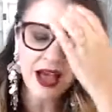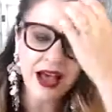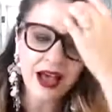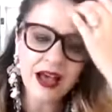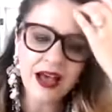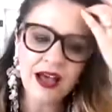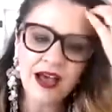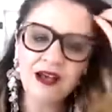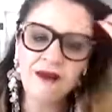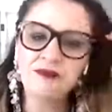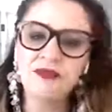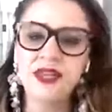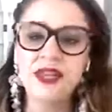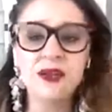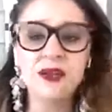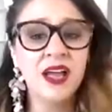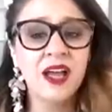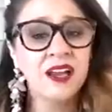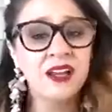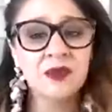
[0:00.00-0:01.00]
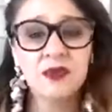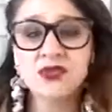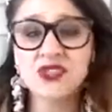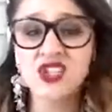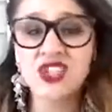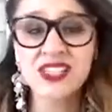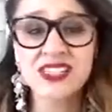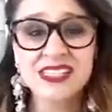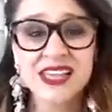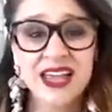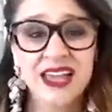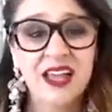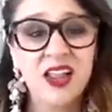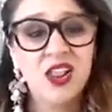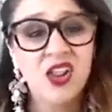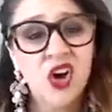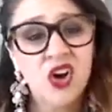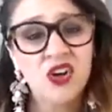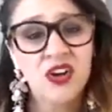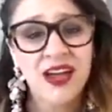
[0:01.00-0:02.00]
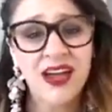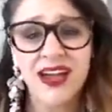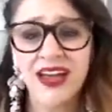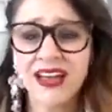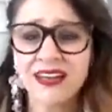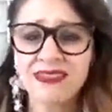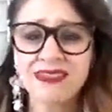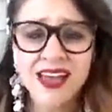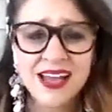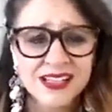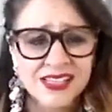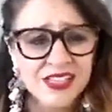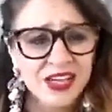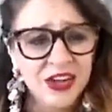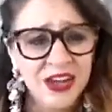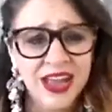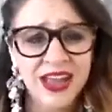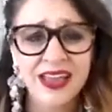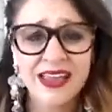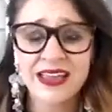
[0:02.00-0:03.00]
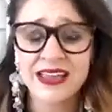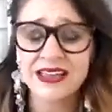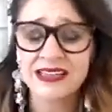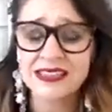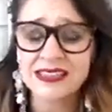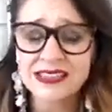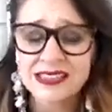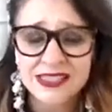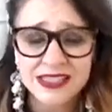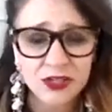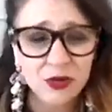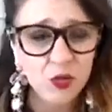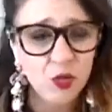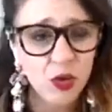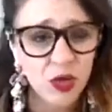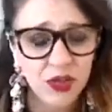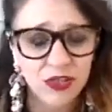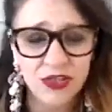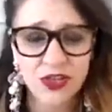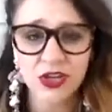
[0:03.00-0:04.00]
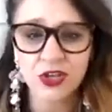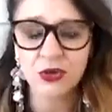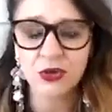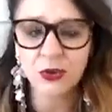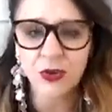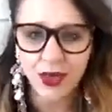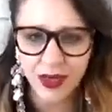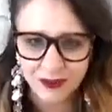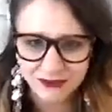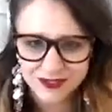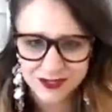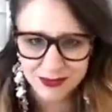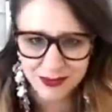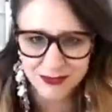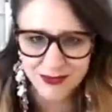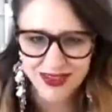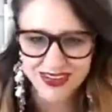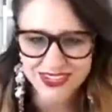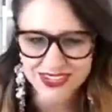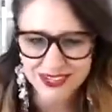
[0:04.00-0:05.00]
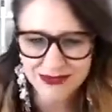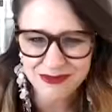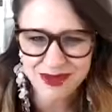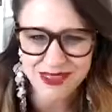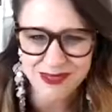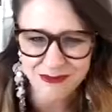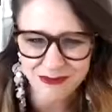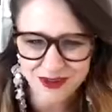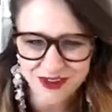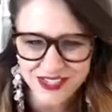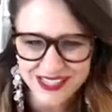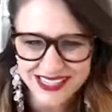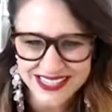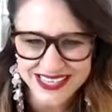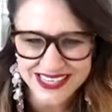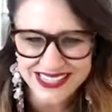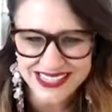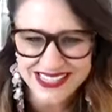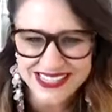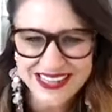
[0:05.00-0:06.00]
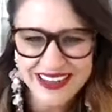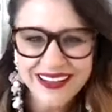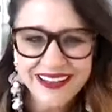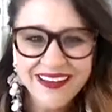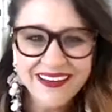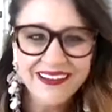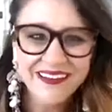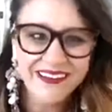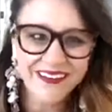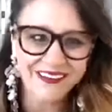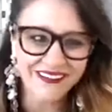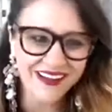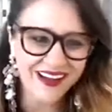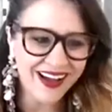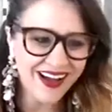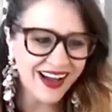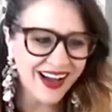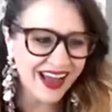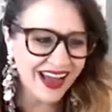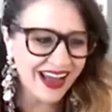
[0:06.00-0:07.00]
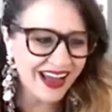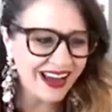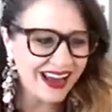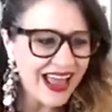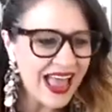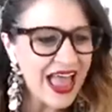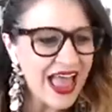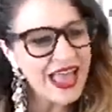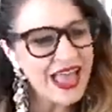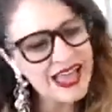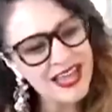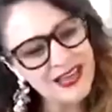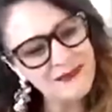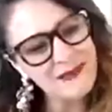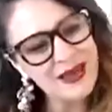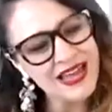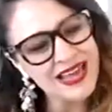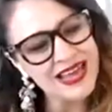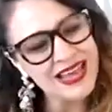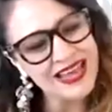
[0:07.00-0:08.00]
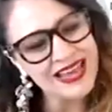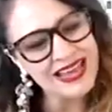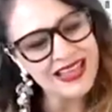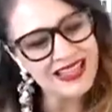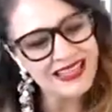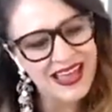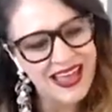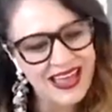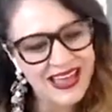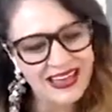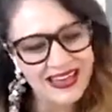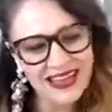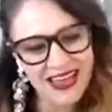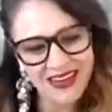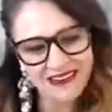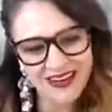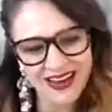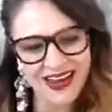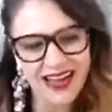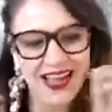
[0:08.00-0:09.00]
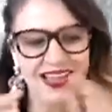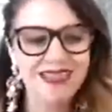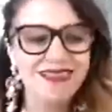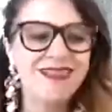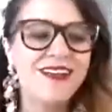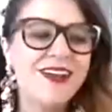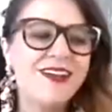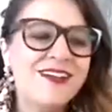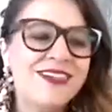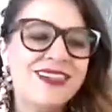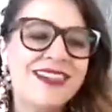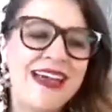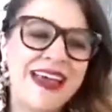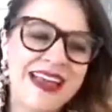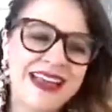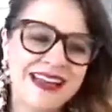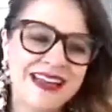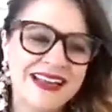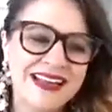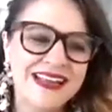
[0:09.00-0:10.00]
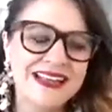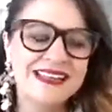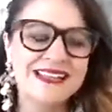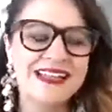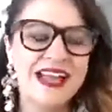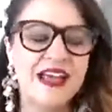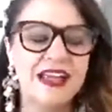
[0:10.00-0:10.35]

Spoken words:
And it will just take longer, and that's okay. It is still worth it. You have to be patient with the process, all right? Amy, Elaine, Terry, hello, ladies.